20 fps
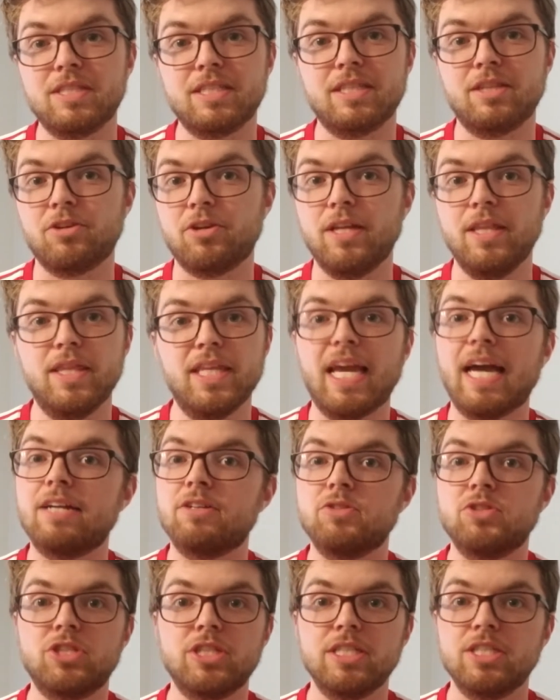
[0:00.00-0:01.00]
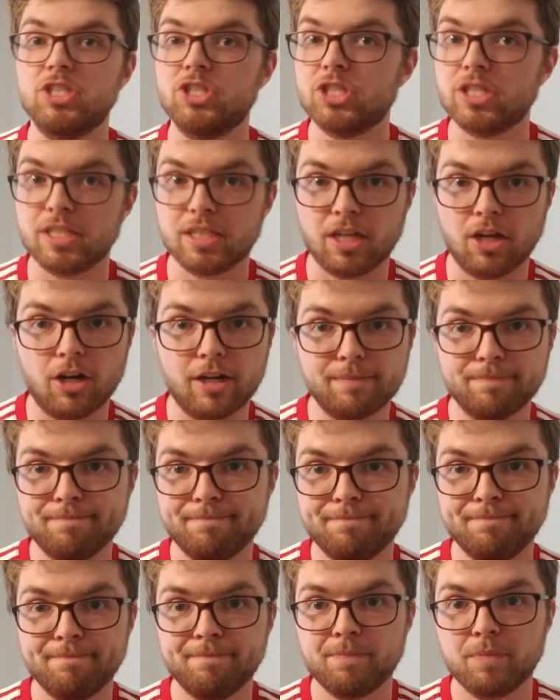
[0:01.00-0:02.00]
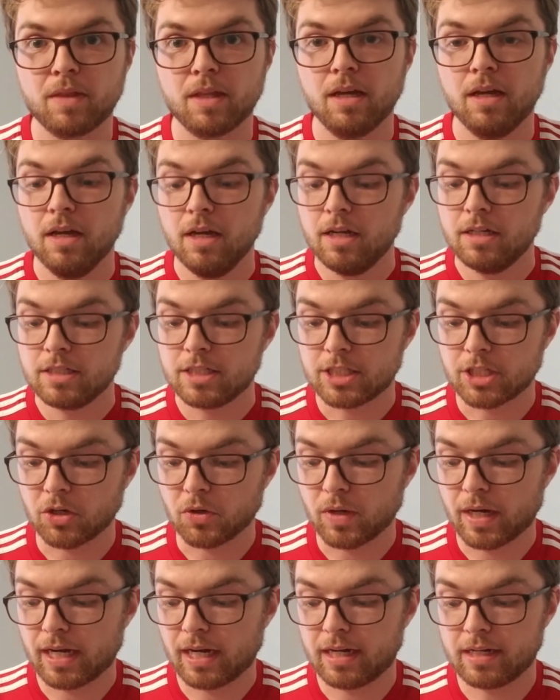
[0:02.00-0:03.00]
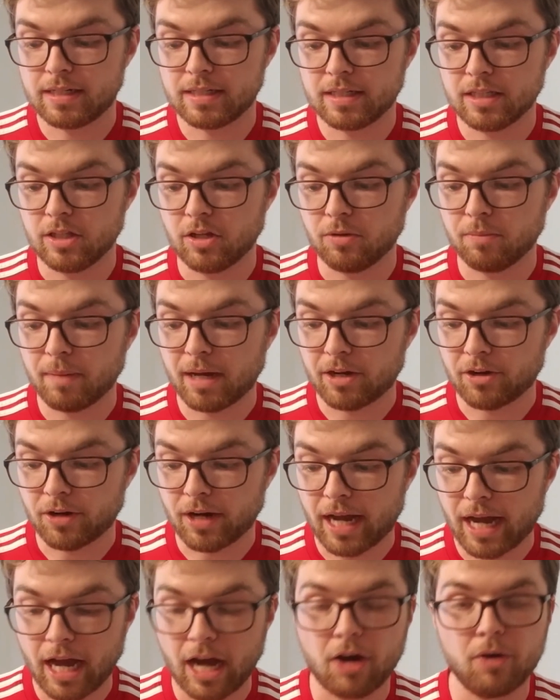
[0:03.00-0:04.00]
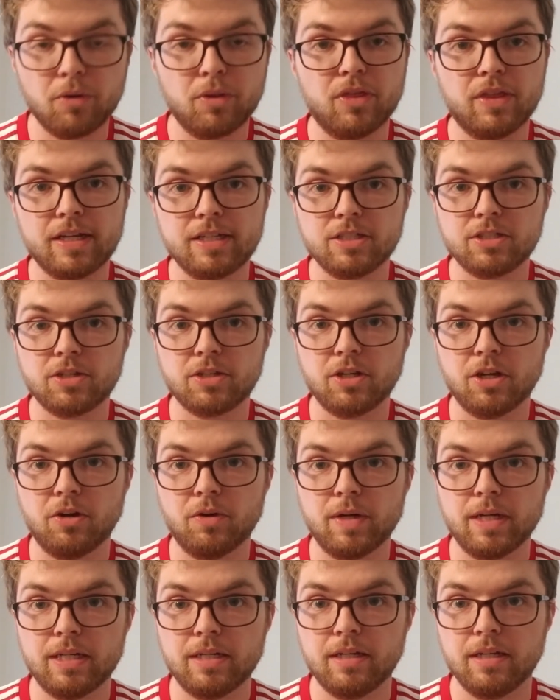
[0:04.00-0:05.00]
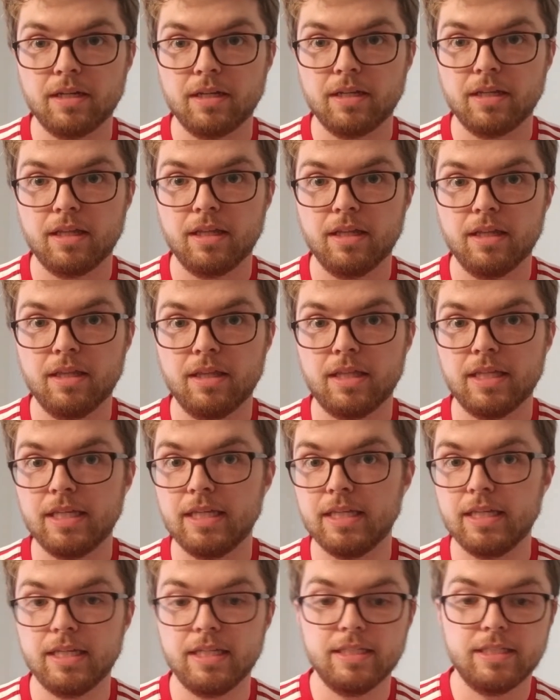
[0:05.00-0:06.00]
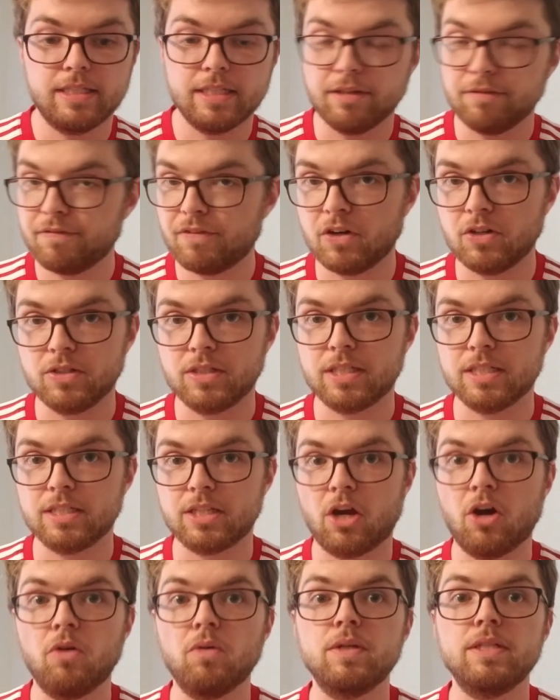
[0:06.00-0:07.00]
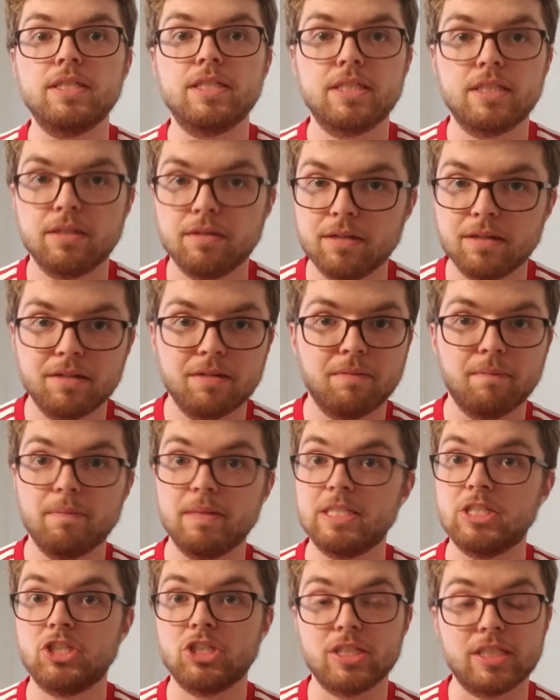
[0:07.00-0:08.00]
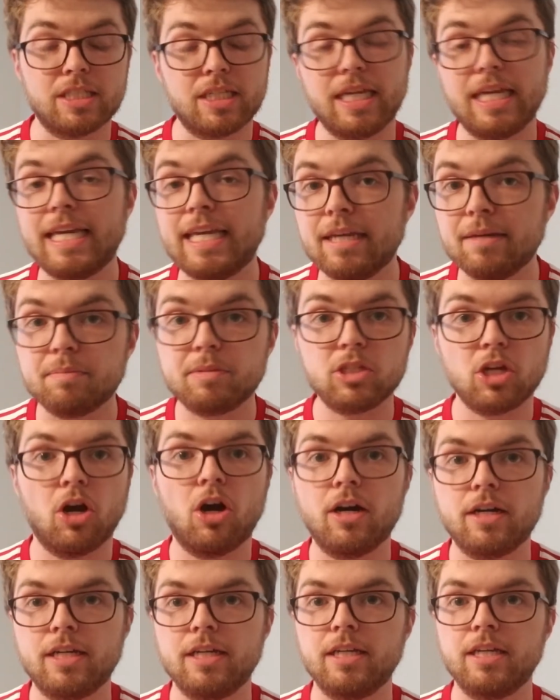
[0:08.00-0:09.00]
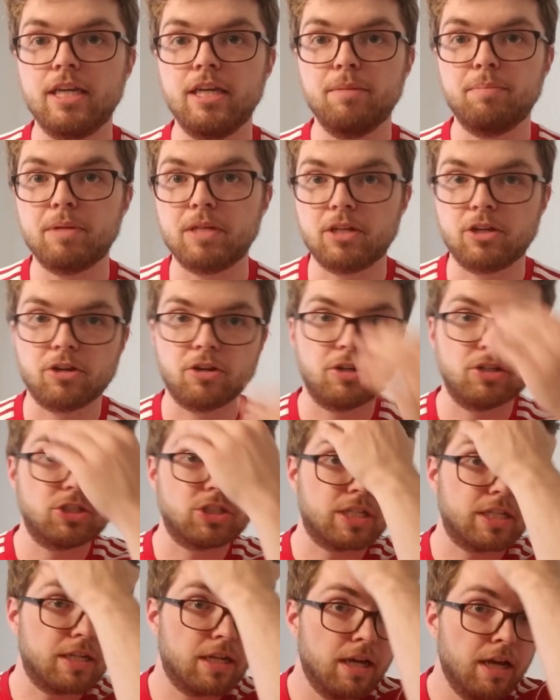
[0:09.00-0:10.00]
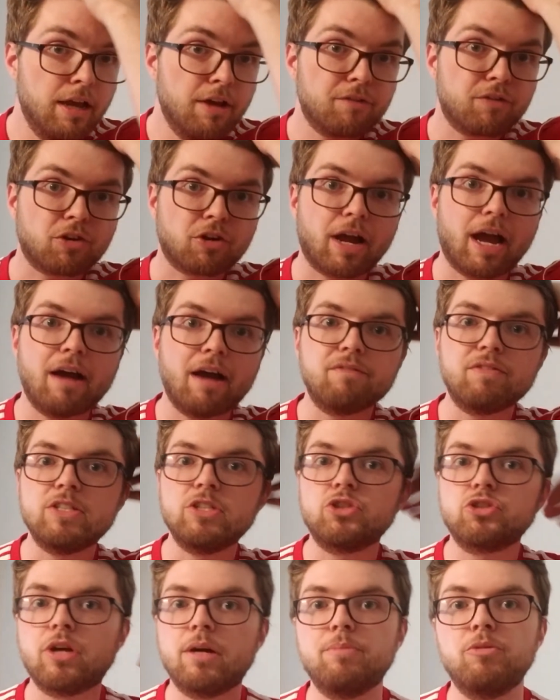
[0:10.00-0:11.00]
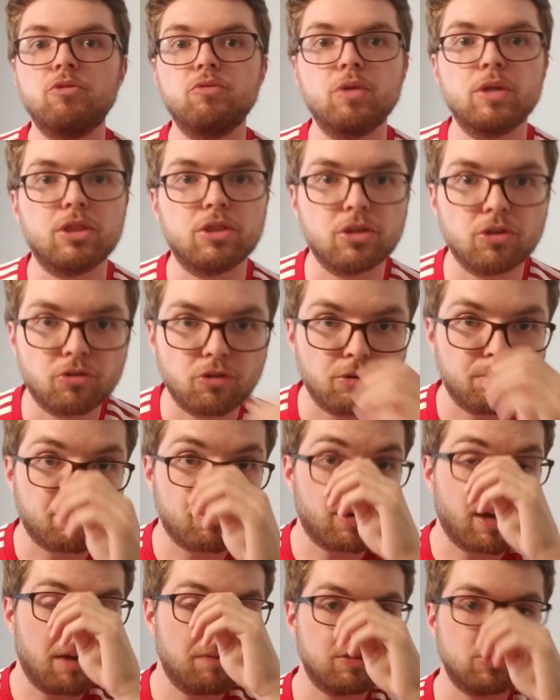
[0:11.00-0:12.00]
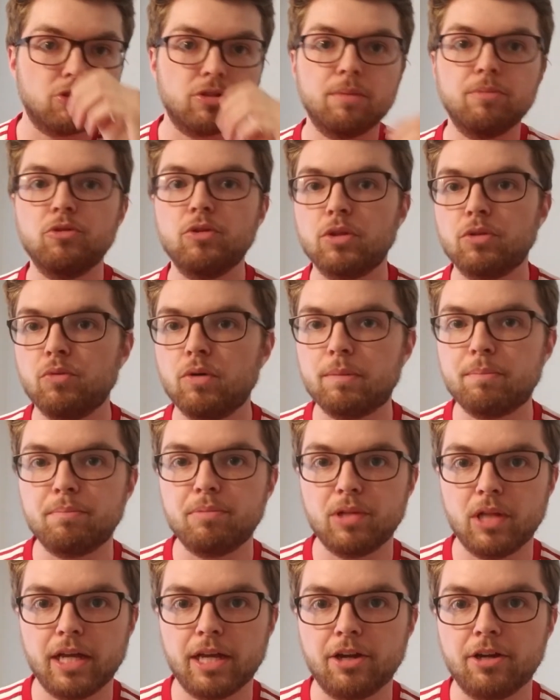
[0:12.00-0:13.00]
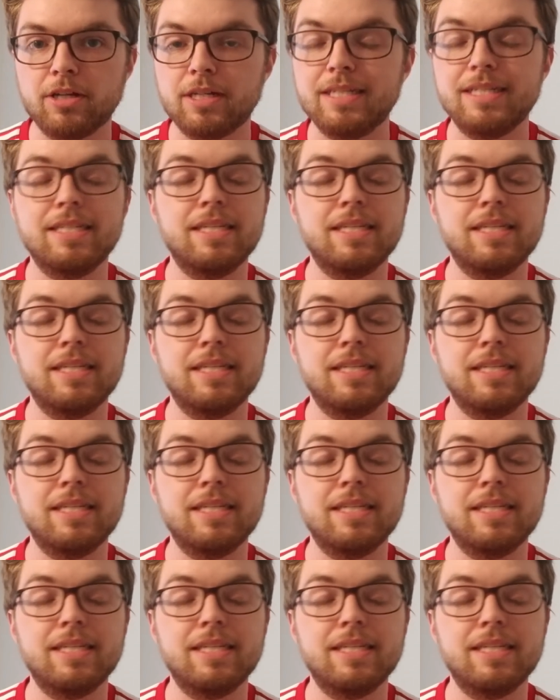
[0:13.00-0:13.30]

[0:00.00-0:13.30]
the energy's just gone. So no matter how things are going, the default is always to just keep talking, keep encouraging. If you're having trouble with the group or having trouble with one player,